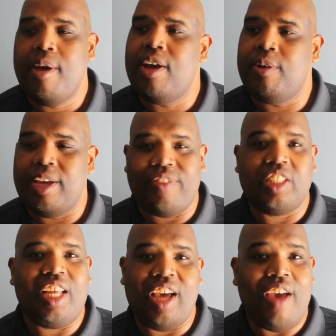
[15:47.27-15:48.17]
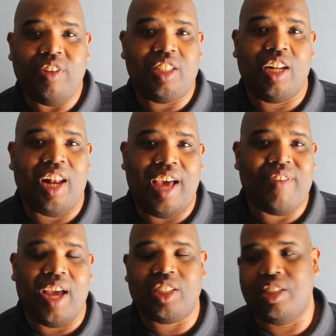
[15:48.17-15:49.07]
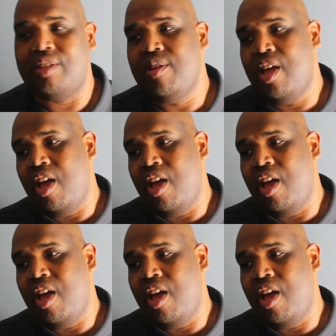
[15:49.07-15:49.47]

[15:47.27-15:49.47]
If they did ever did a live action,